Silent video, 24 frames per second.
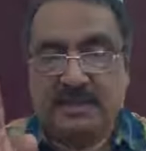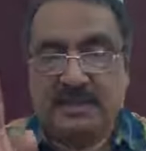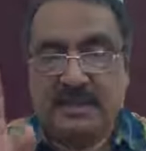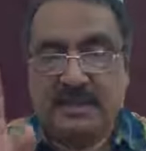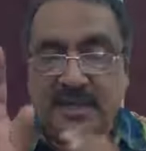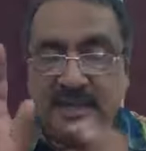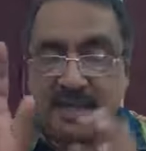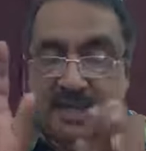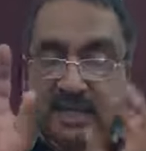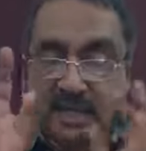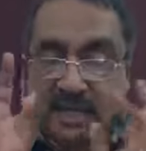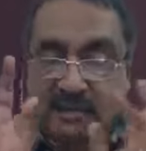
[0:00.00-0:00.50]

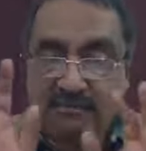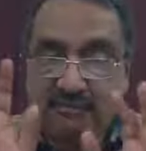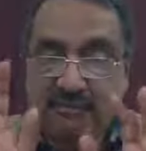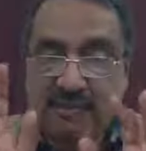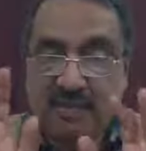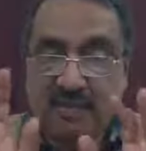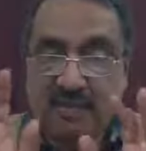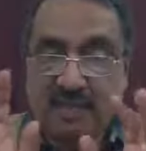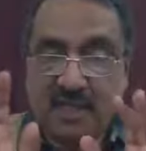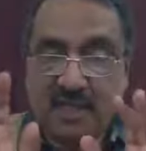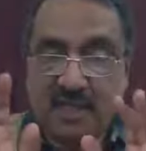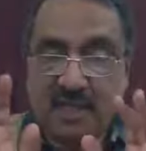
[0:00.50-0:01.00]
Then
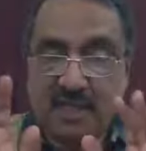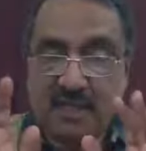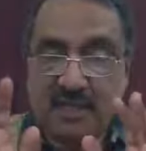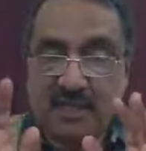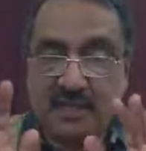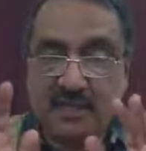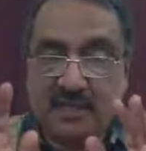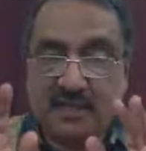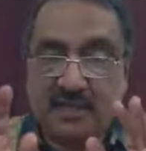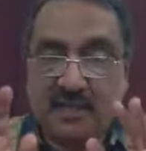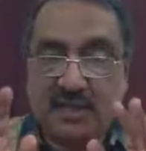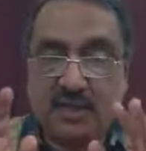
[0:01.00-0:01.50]
after
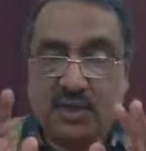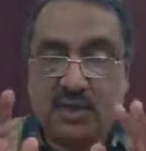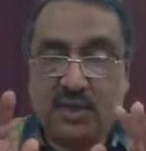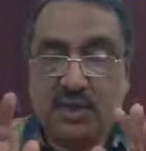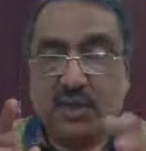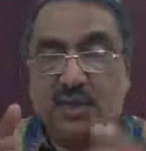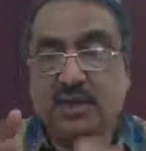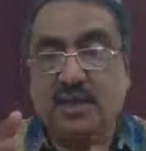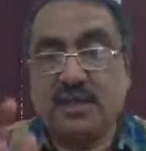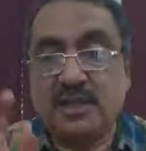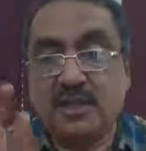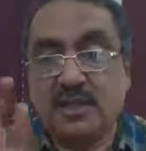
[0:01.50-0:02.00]
that,
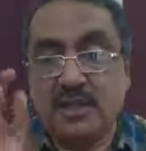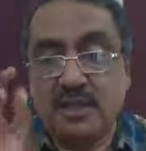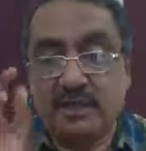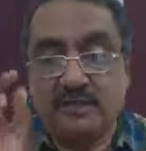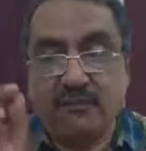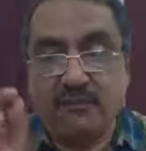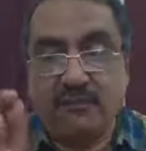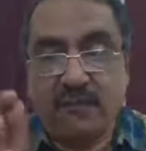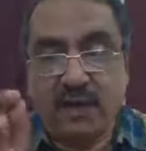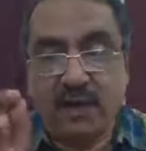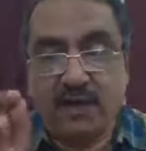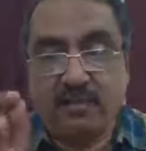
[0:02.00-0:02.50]

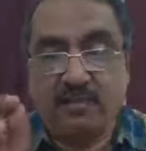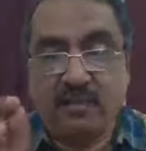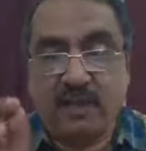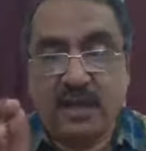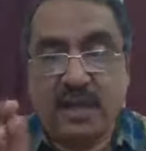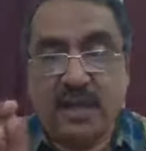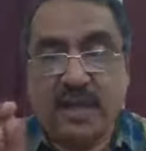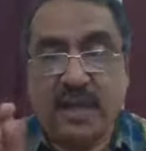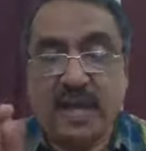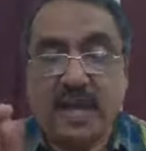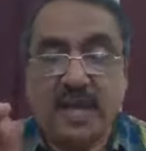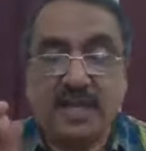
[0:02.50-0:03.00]
the
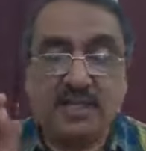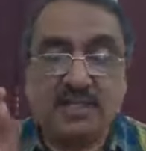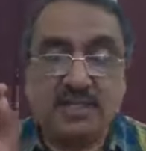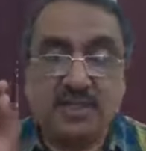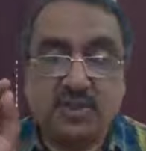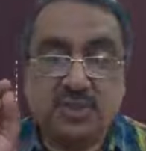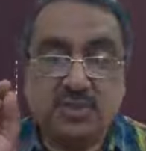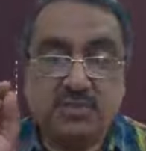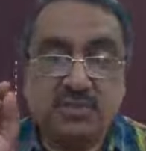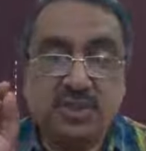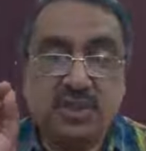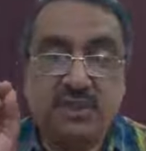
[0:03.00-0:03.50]
form
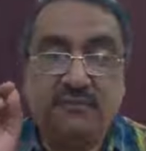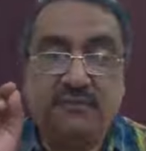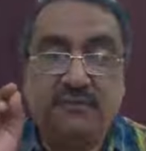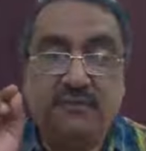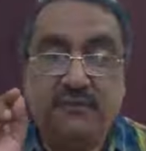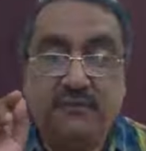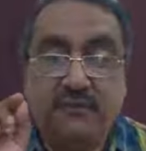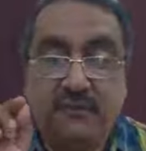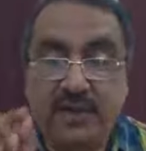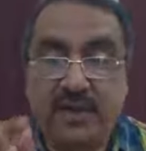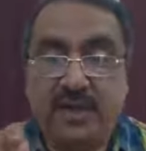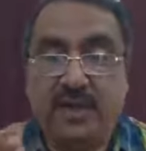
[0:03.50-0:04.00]
has to be
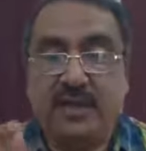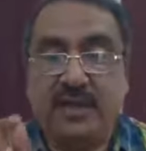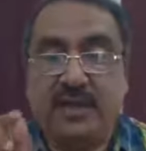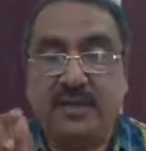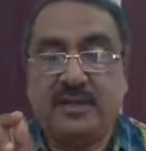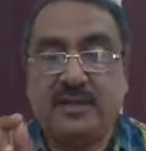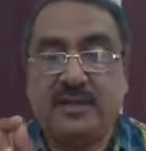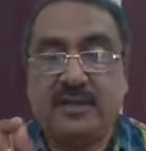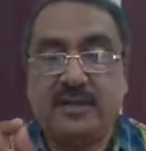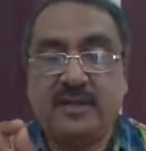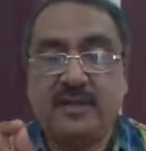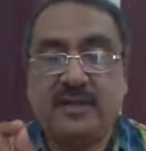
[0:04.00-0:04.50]

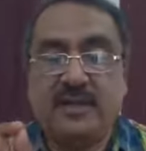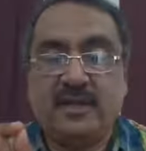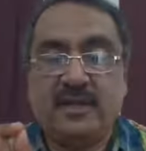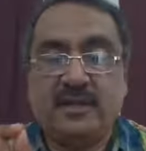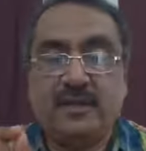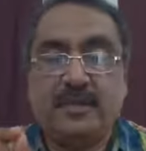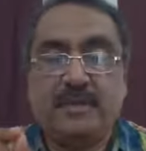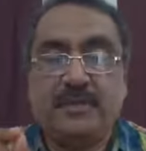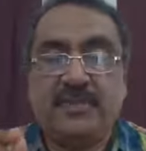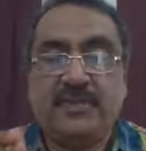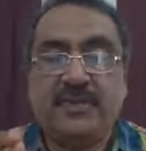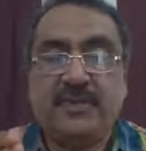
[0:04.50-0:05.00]
filled
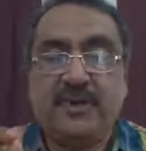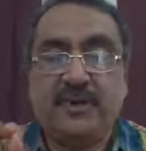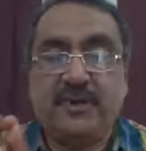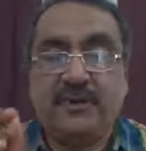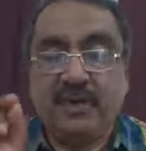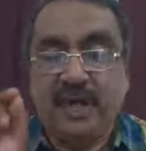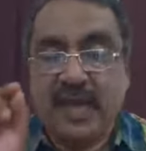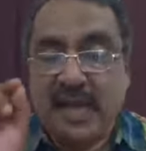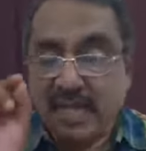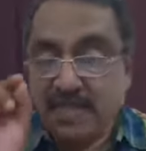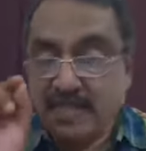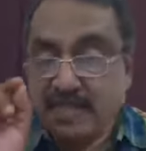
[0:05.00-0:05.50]

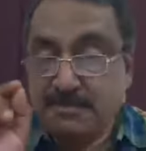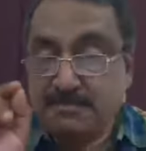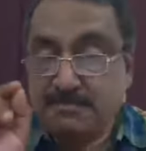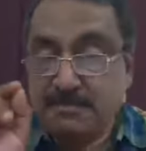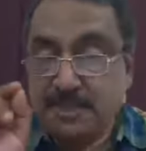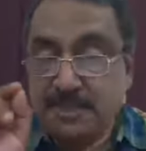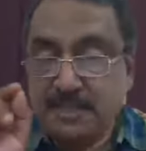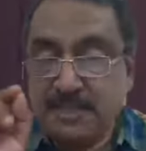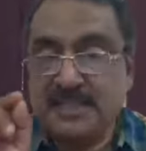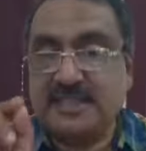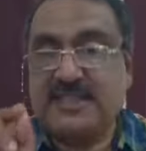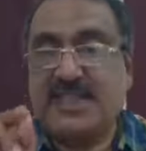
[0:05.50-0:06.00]
as
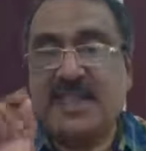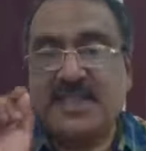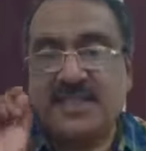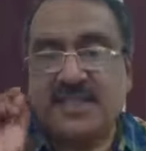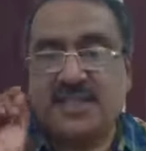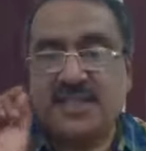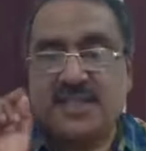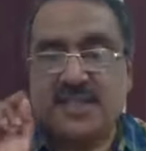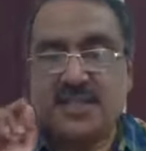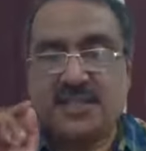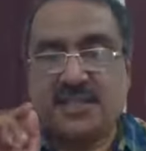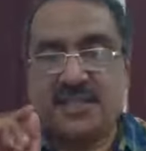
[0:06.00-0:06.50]
per the
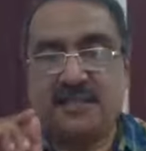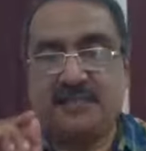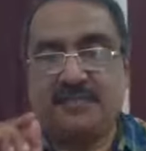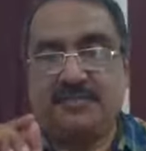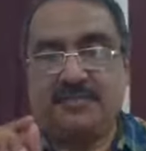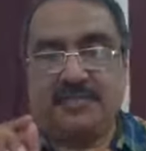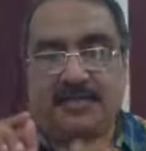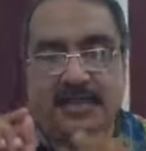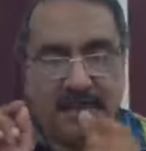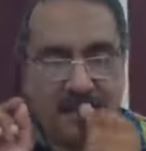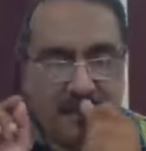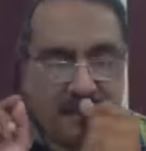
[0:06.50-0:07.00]
sanction letter.
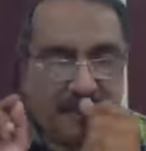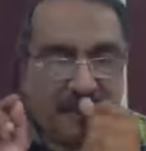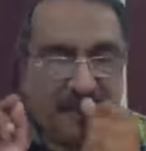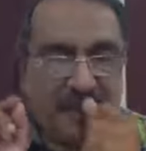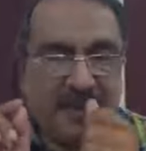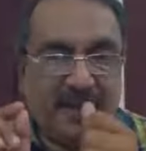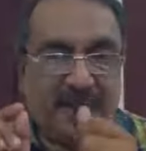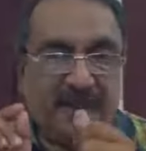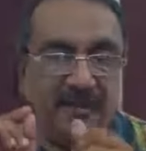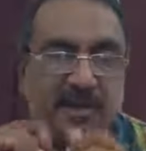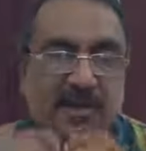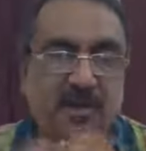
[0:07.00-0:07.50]

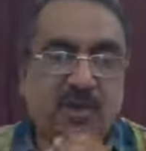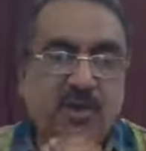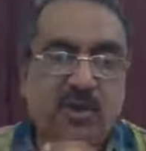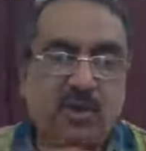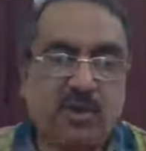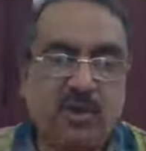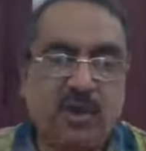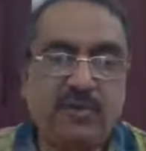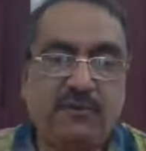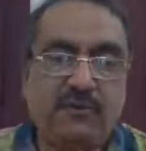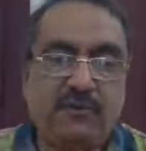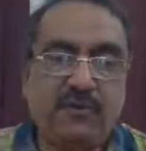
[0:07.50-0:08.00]
Whenever you
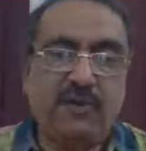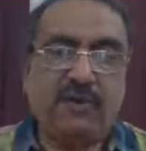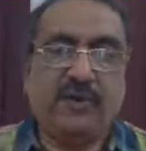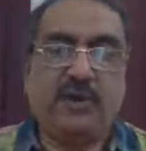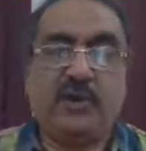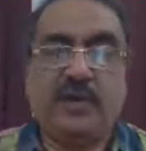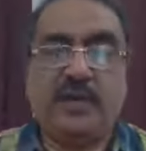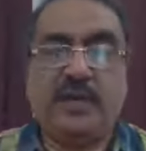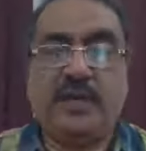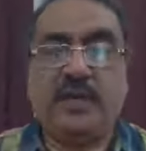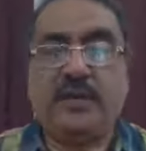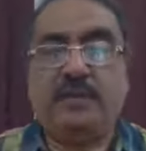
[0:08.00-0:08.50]
are going for
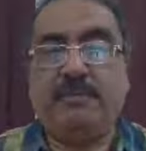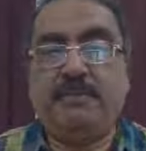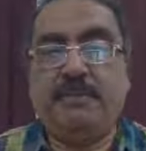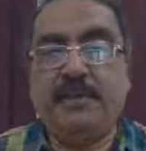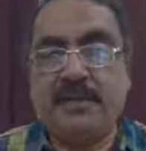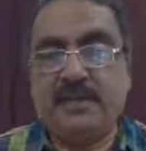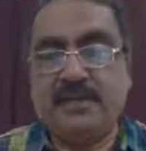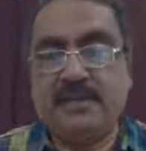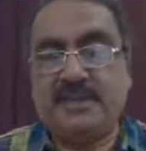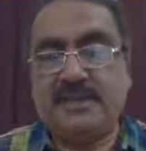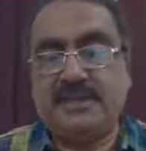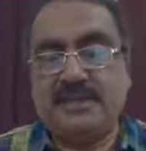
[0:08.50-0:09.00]
the audit,
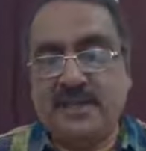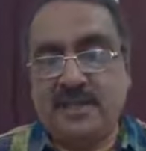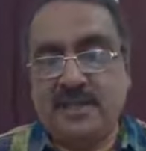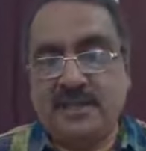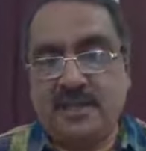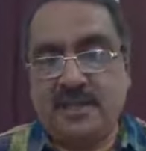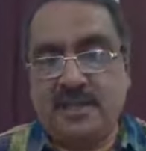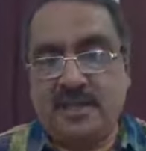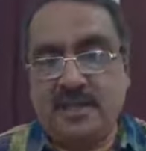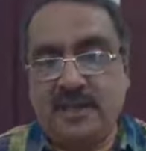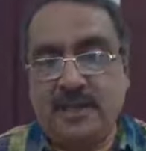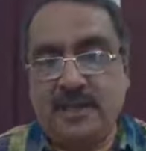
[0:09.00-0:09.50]
please see
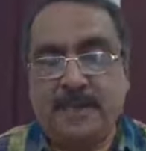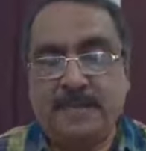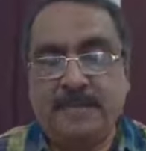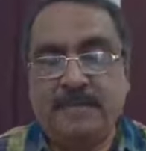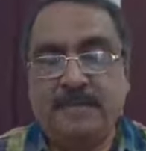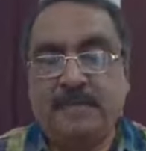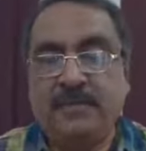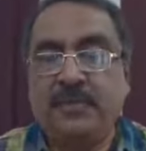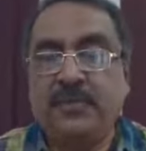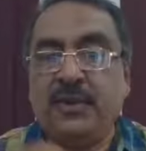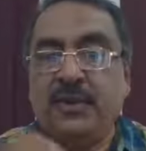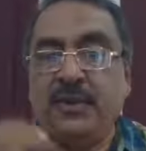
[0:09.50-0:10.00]

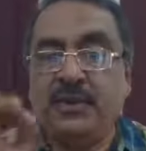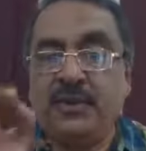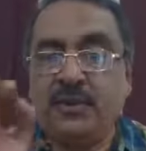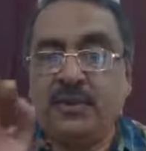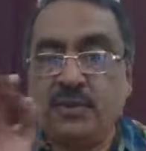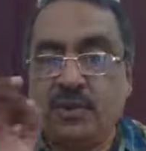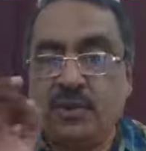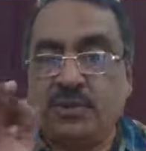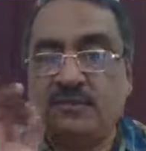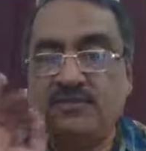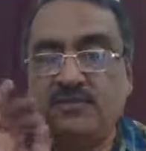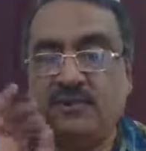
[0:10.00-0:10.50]
that
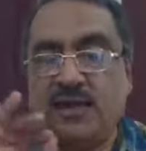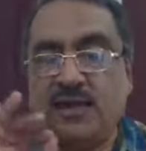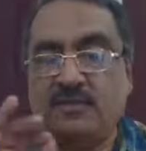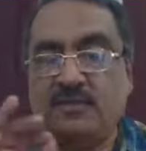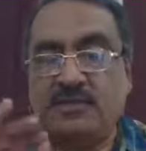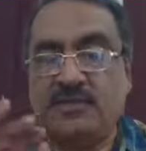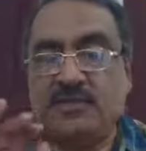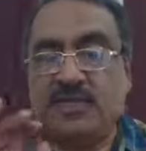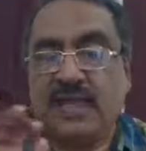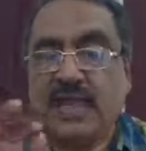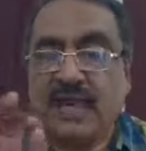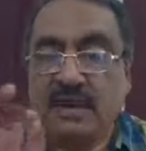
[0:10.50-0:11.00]
those
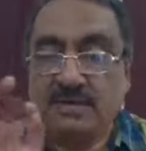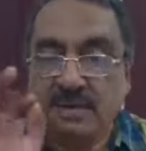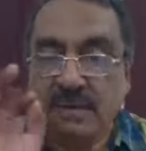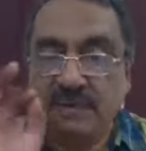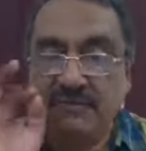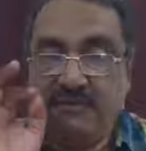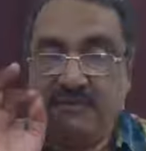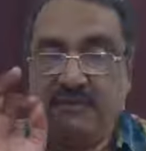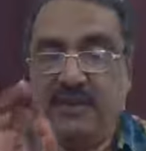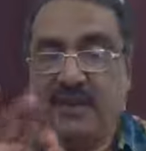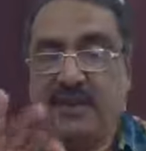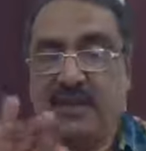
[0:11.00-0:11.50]
forms have
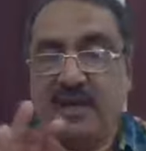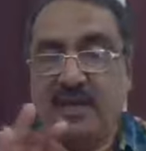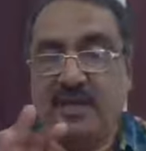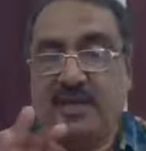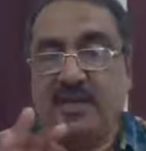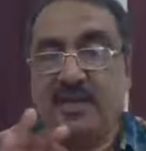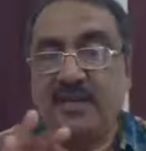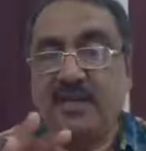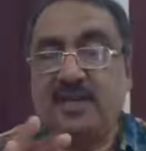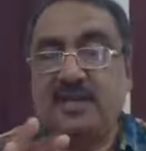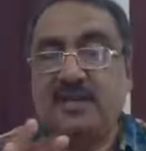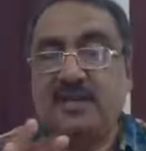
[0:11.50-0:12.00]
been
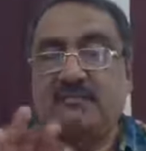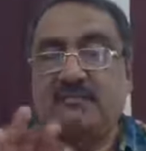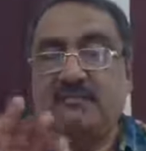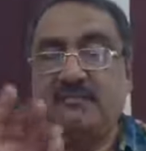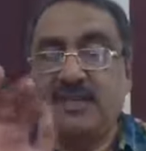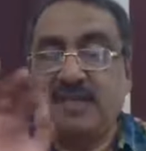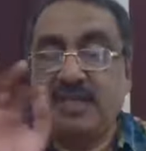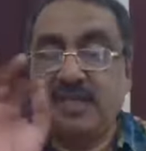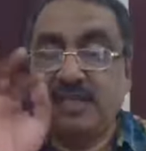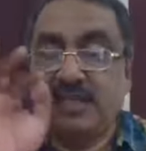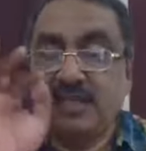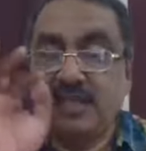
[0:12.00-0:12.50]
filled
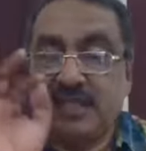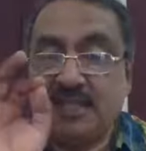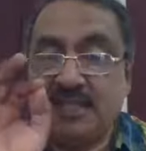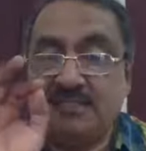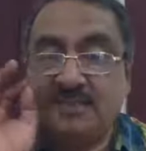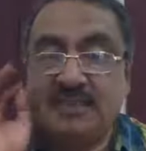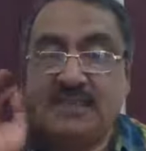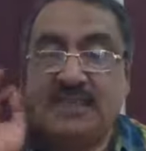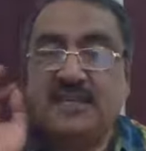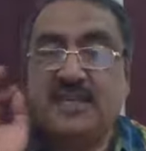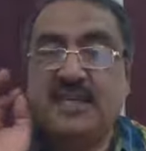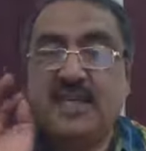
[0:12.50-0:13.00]
with the
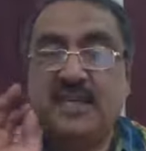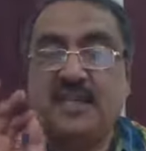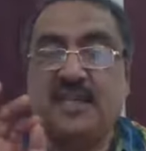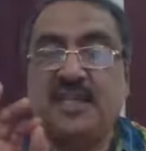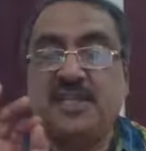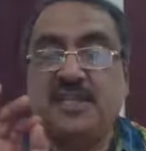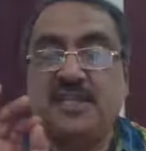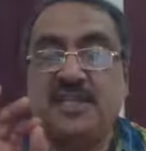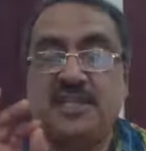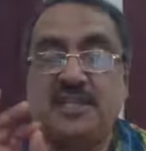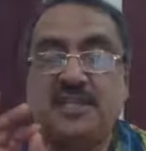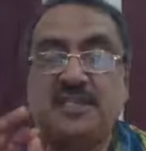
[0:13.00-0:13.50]
terms and
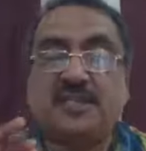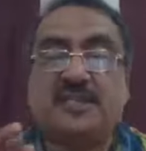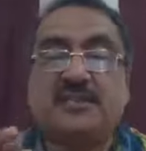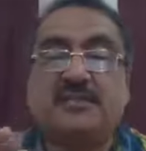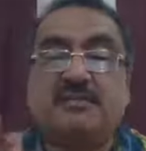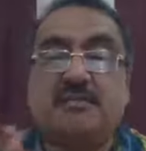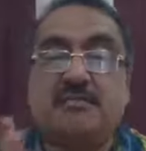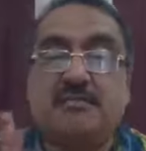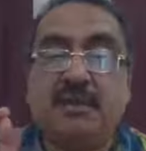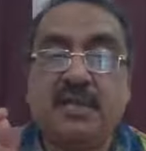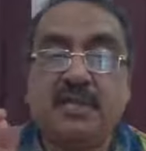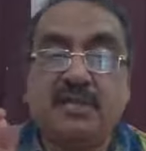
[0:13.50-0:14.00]

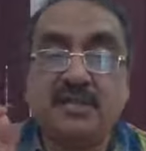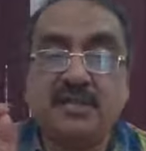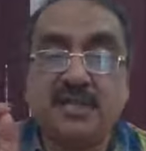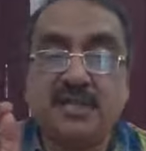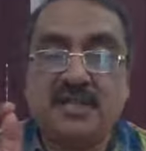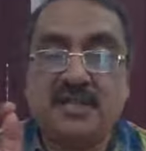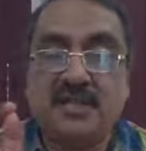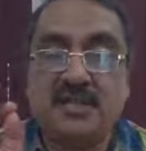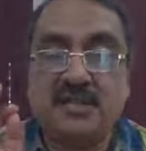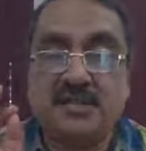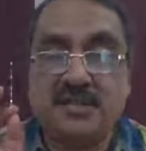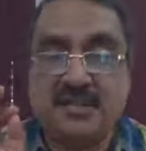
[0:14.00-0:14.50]
conditions
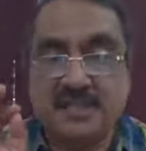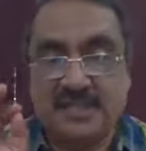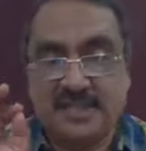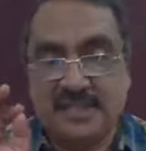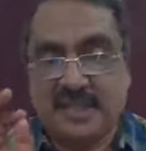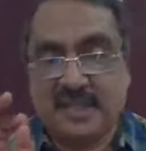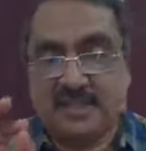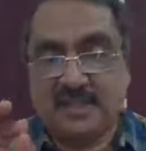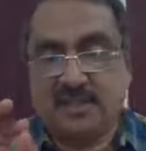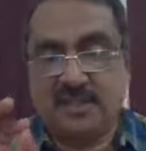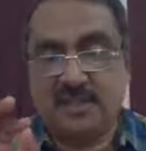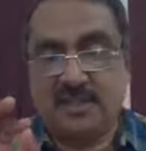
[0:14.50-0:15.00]
mentioned in the
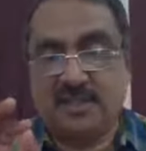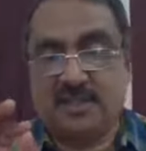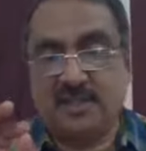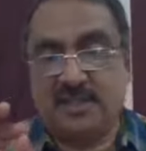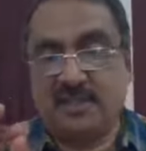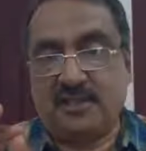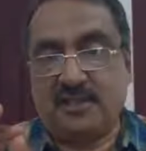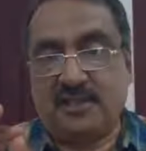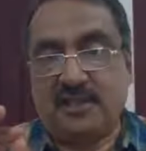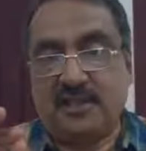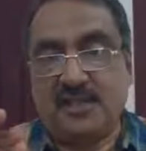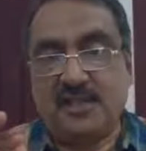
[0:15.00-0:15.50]
sanction
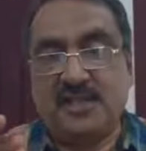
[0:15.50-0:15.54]
letter.